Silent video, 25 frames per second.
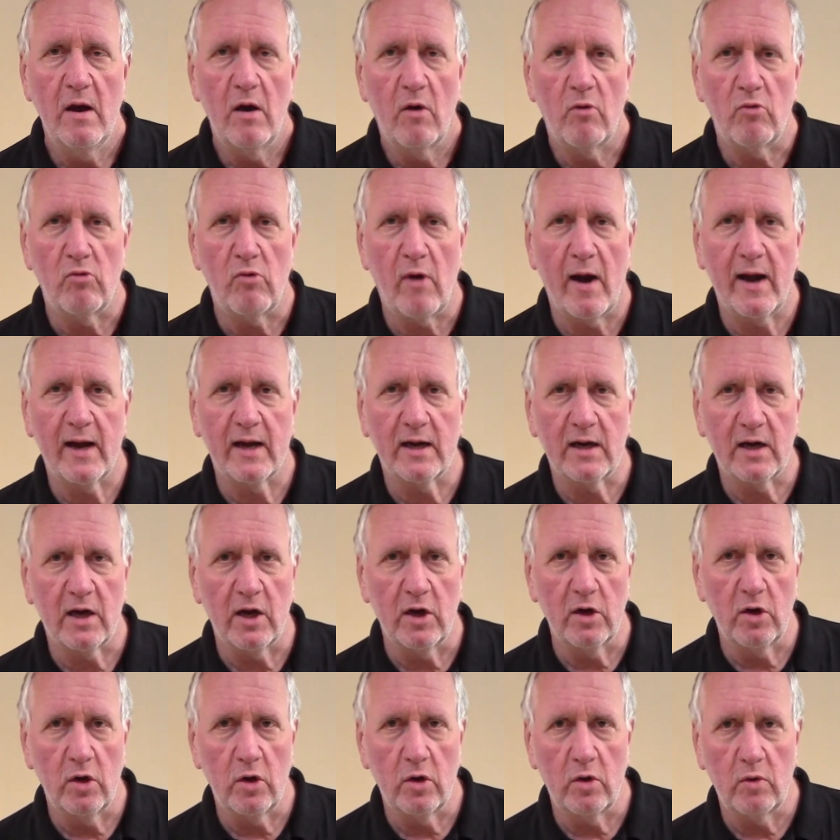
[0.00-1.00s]

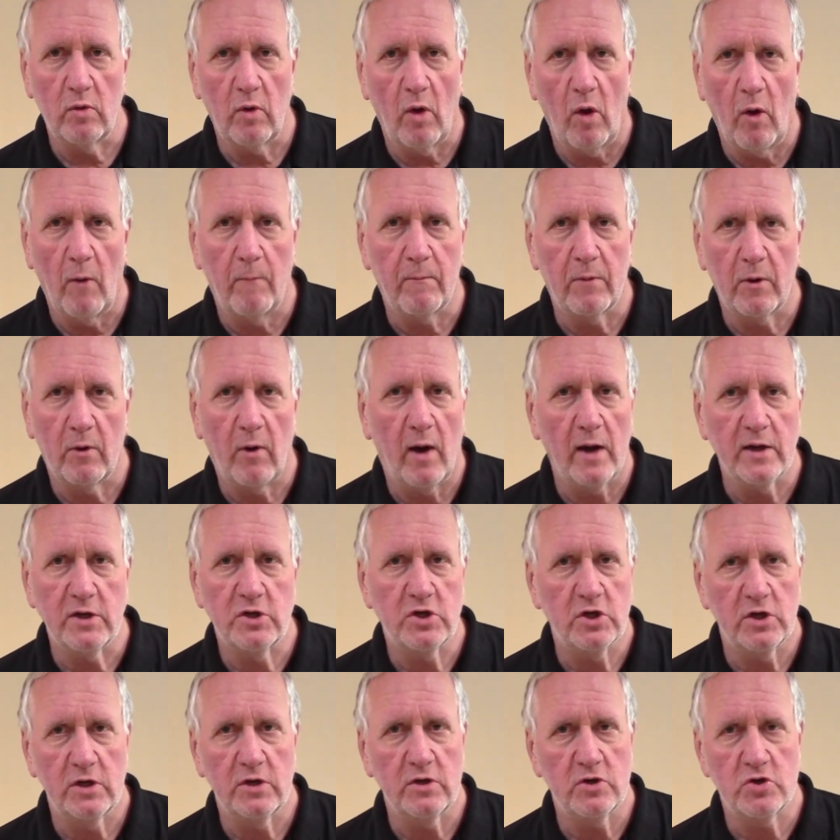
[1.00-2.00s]
Rangoon,
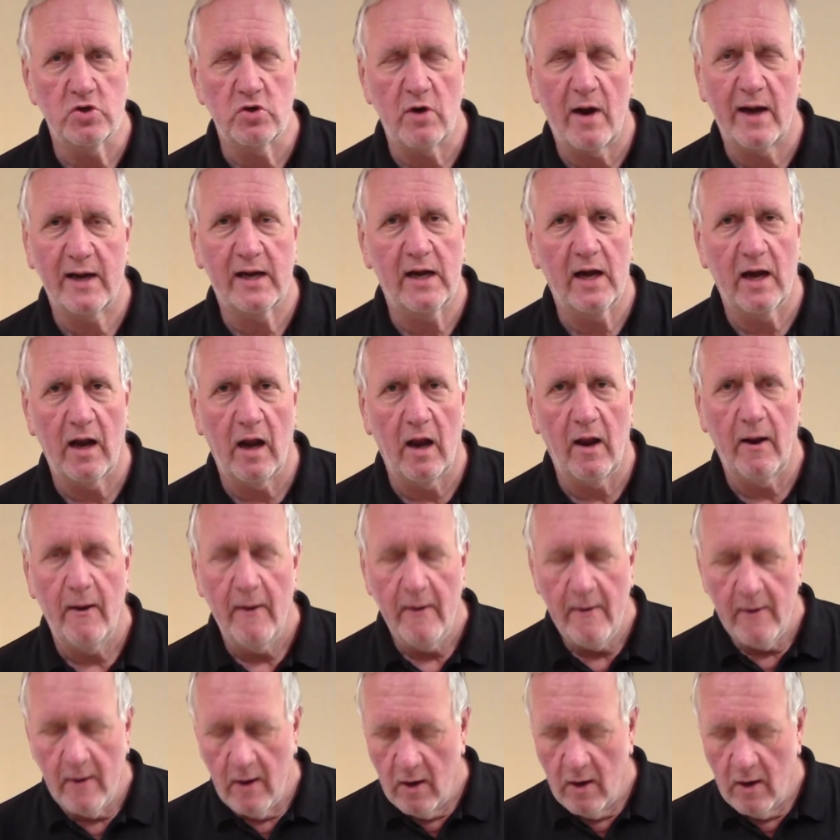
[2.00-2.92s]
Operation Dracula,